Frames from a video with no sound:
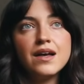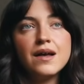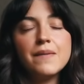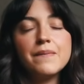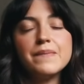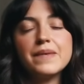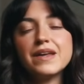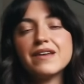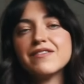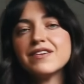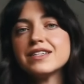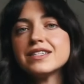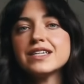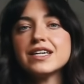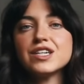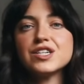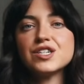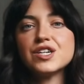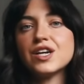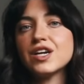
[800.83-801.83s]

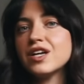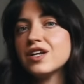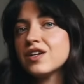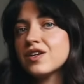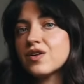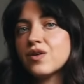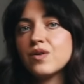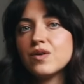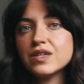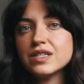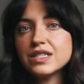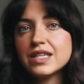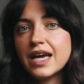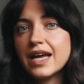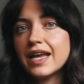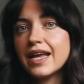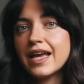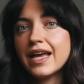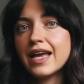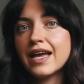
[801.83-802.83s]
manifestation, goal
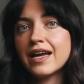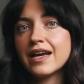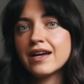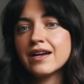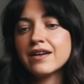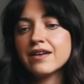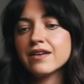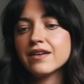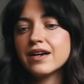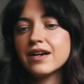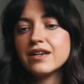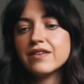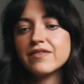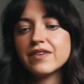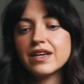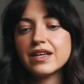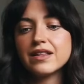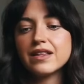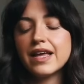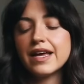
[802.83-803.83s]
setting, kind of
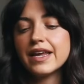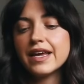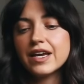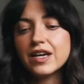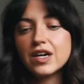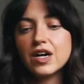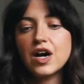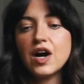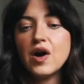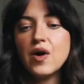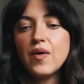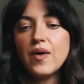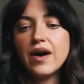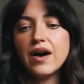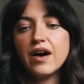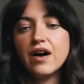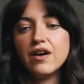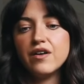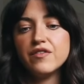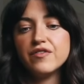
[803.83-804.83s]
like letting go
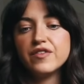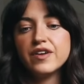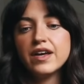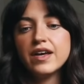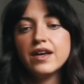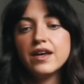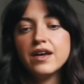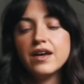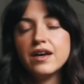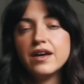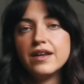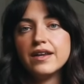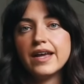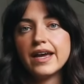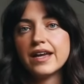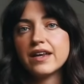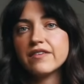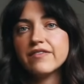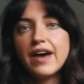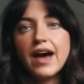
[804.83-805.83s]
of
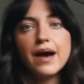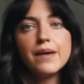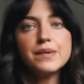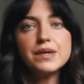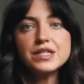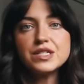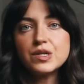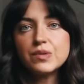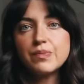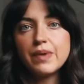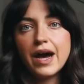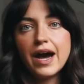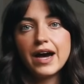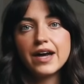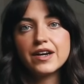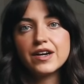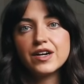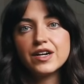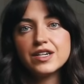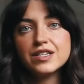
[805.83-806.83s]
negative habits or
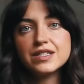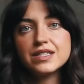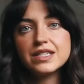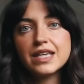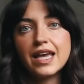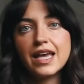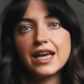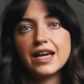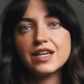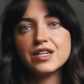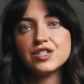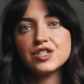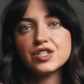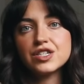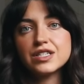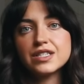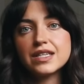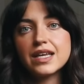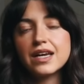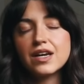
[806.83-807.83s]
patterns, and
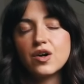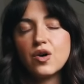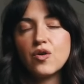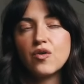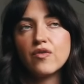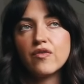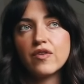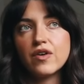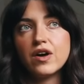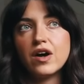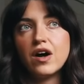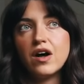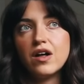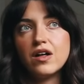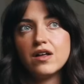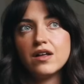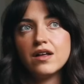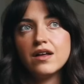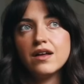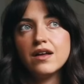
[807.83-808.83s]
just like
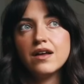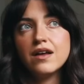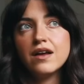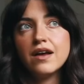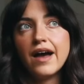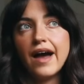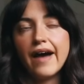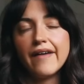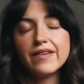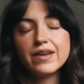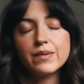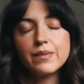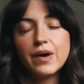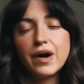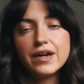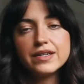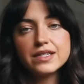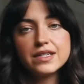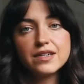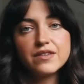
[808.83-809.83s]
overall having a
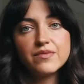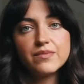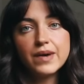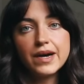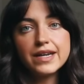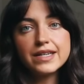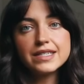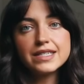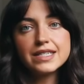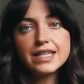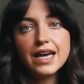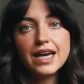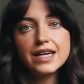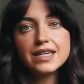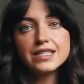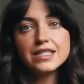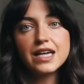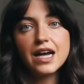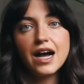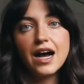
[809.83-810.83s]
positive
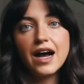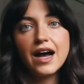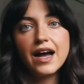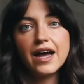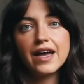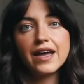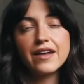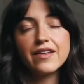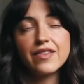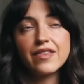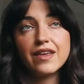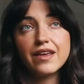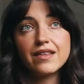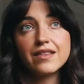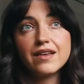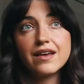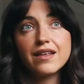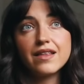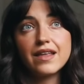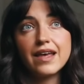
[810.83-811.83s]
mindset. I
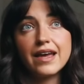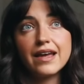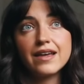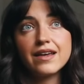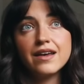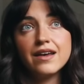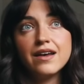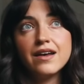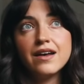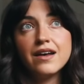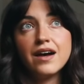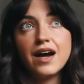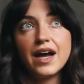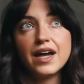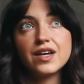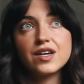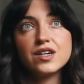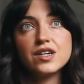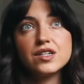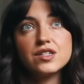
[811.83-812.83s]
think that like
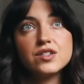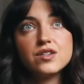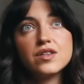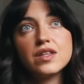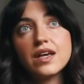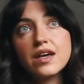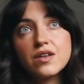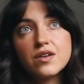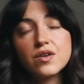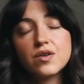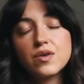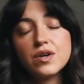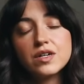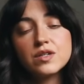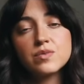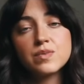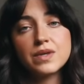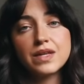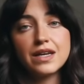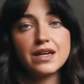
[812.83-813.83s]
I could do the other
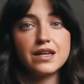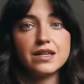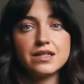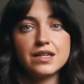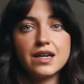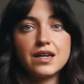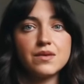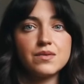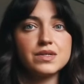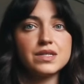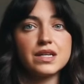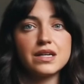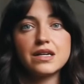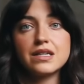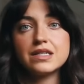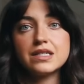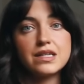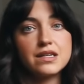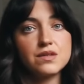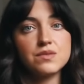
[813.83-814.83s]
course, but like I said, it was like a
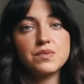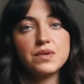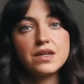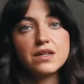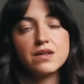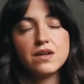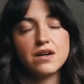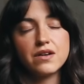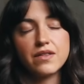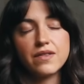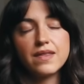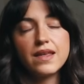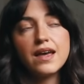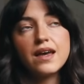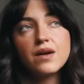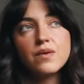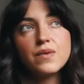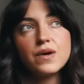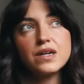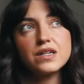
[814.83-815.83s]
6-week long
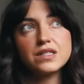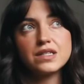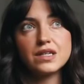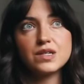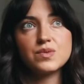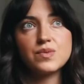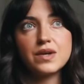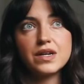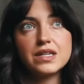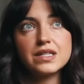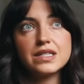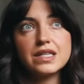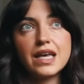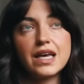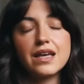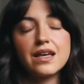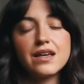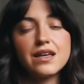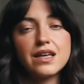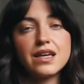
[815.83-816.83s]
thing, whereas this one is
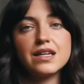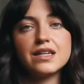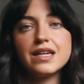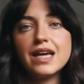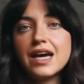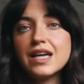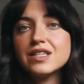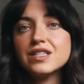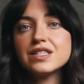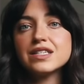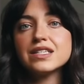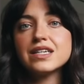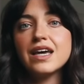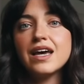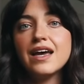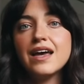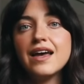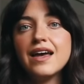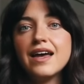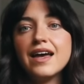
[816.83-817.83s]
like condensed
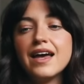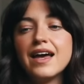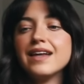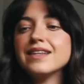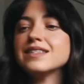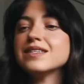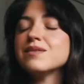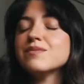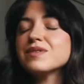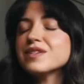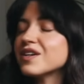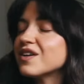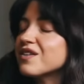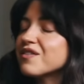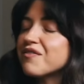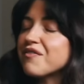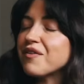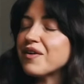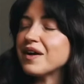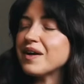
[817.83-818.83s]
and seems
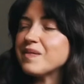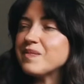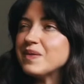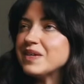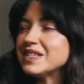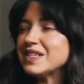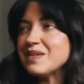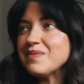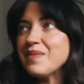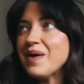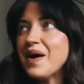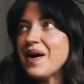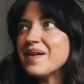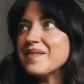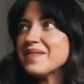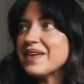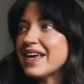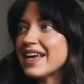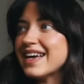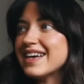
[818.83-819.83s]
good for a busy
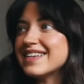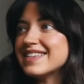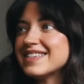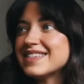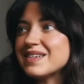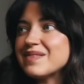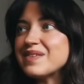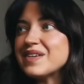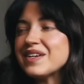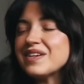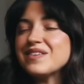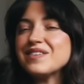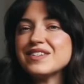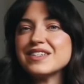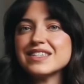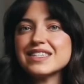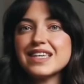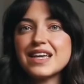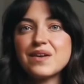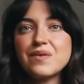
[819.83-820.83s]
mom and someone who
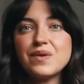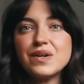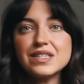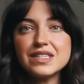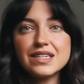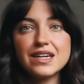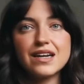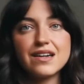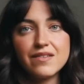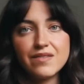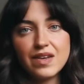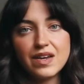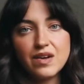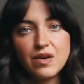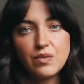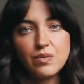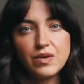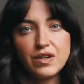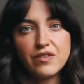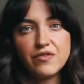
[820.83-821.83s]
just like wants kind of like
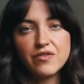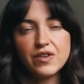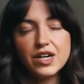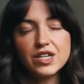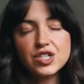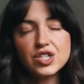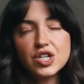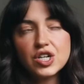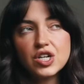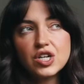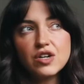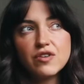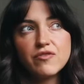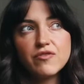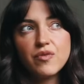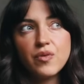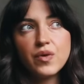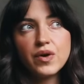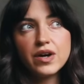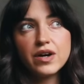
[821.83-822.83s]
a refresher
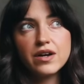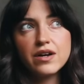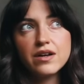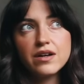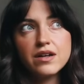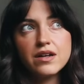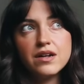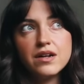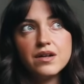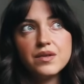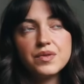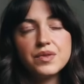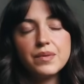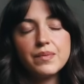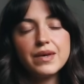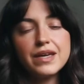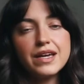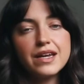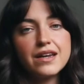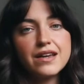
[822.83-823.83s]
for the
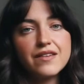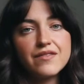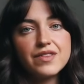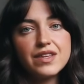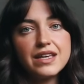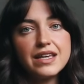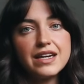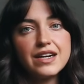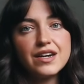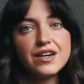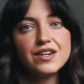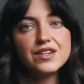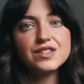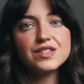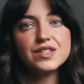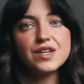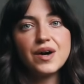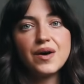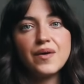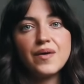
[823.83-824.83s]
beginning of the year.
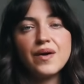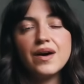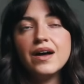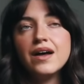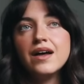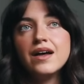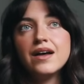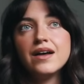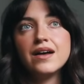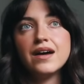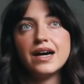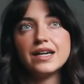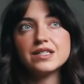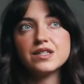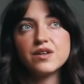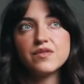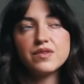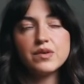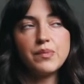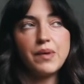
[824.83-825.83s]
So I
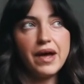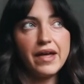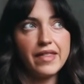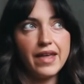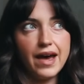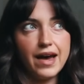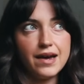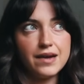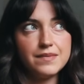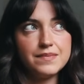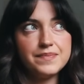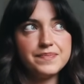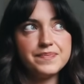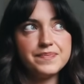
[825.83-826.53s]
still have to buy that.